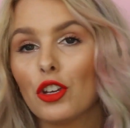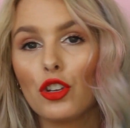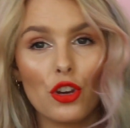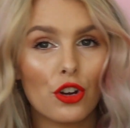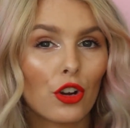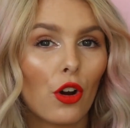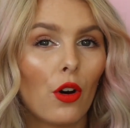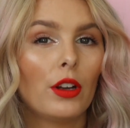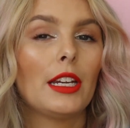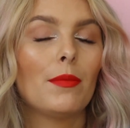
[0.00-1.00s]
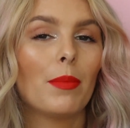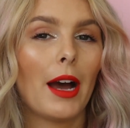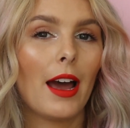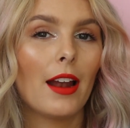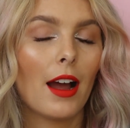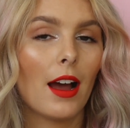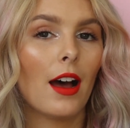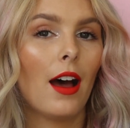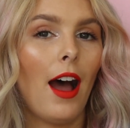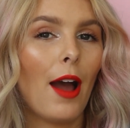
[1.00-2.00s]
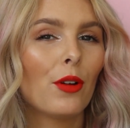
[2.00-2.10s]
unicorn-y, but I